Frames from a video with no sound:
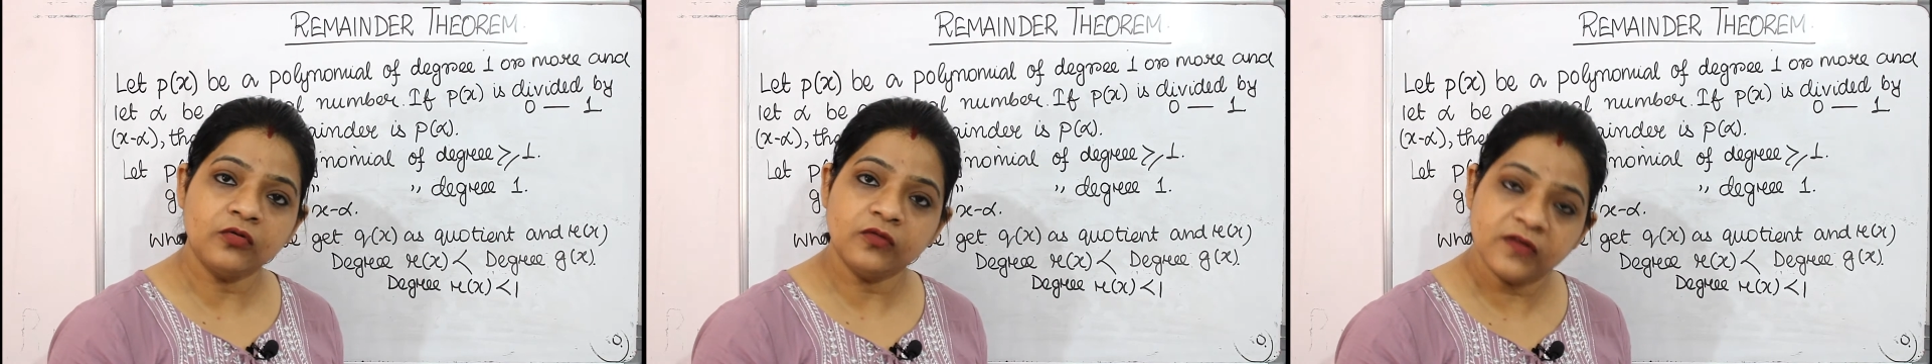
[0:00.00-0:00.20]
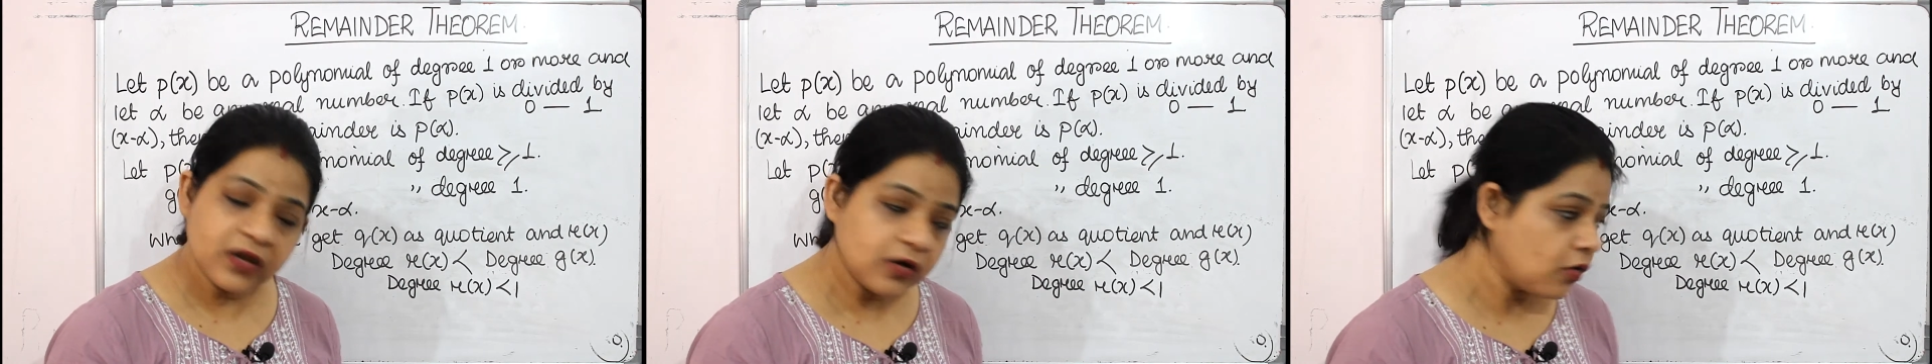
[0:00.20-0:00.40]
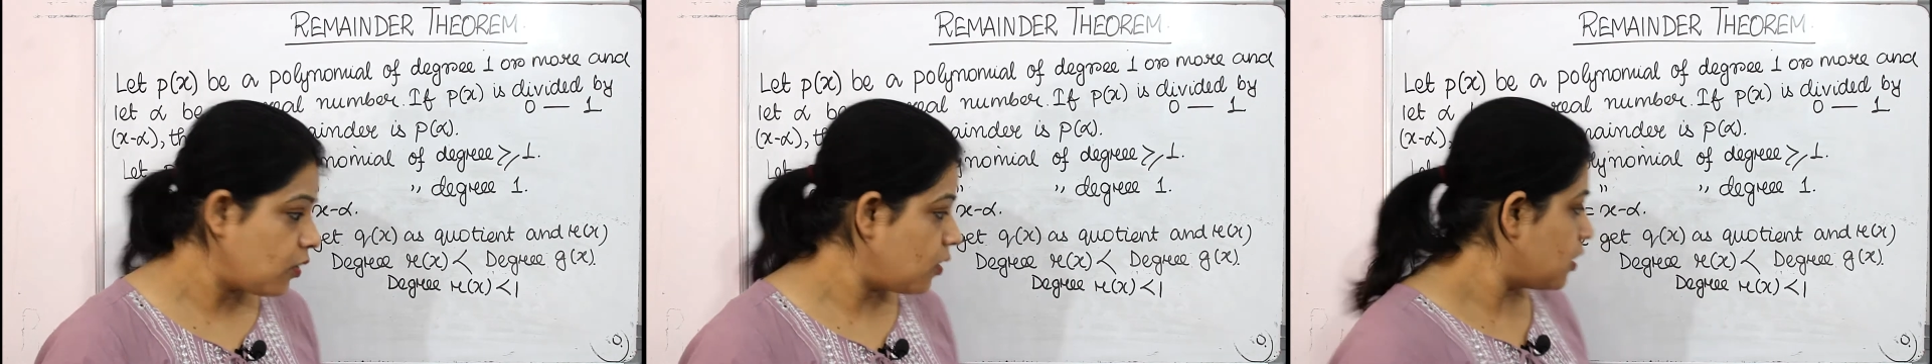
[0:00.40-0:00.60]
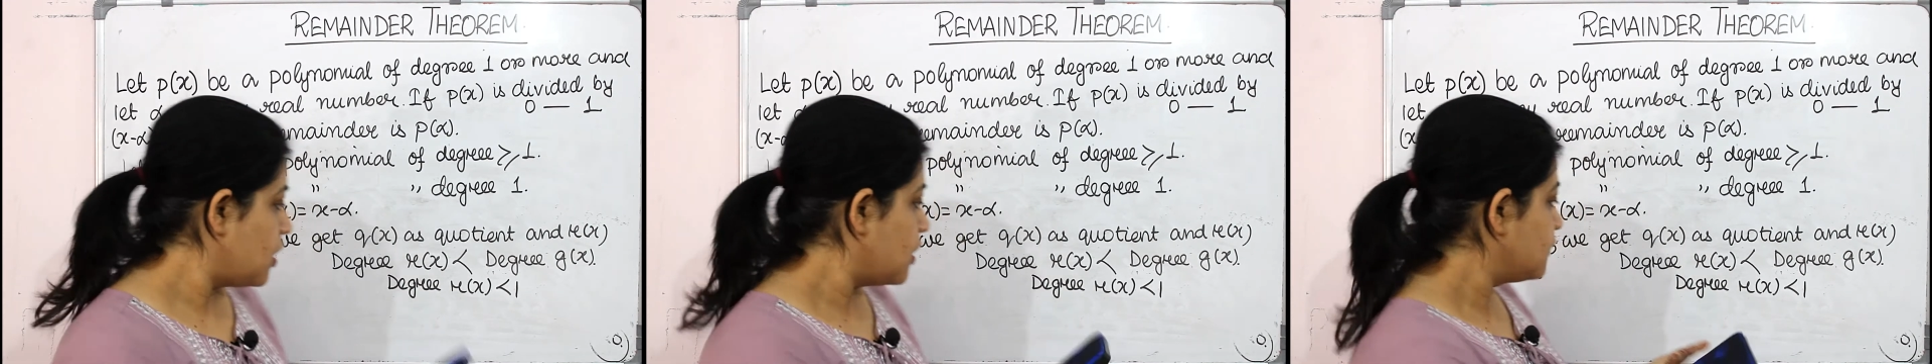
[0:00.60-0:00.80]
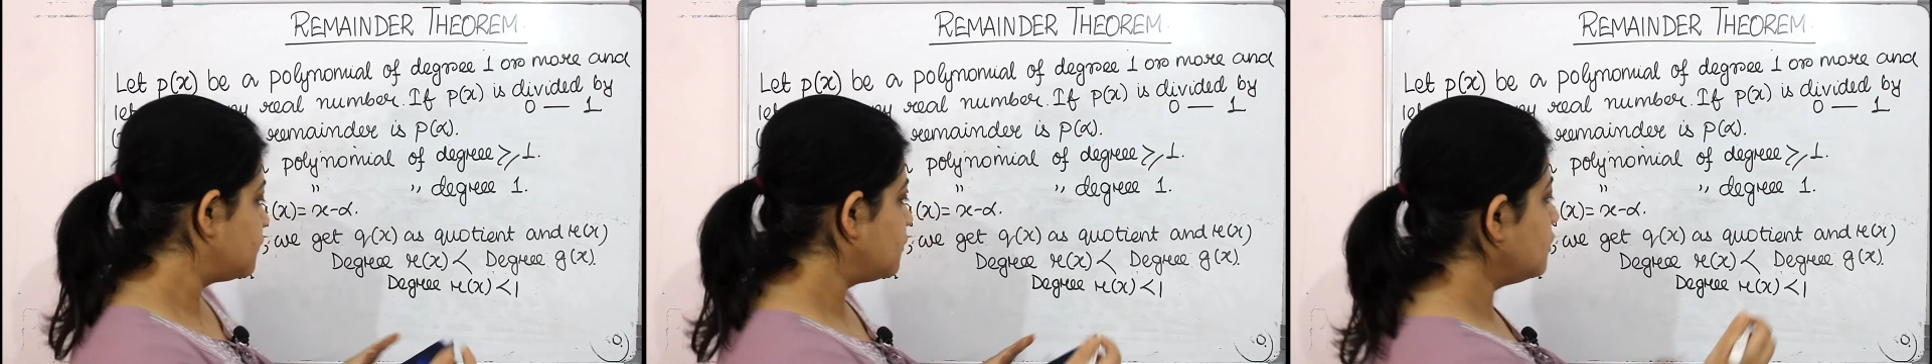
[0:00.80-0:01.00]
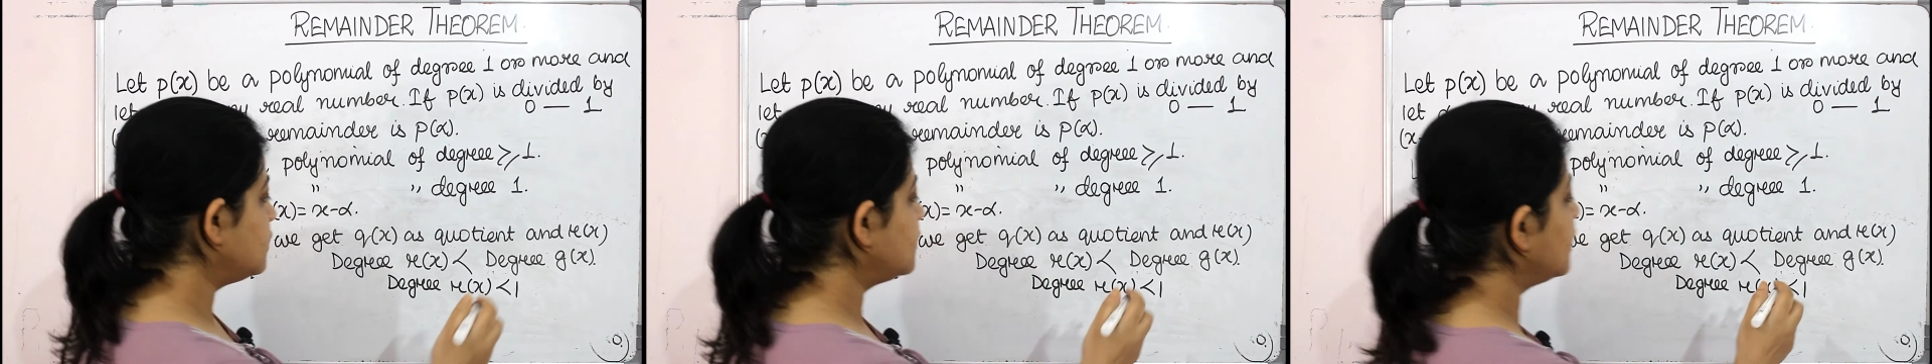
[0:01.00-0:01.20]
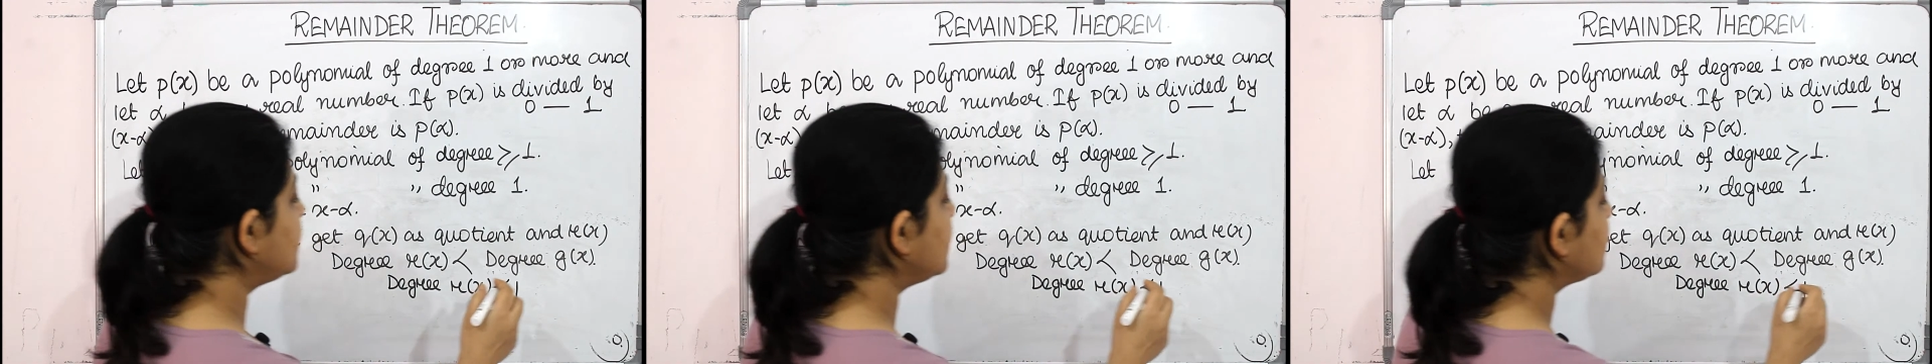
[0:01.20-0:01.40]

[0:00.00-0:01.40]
to 0. So the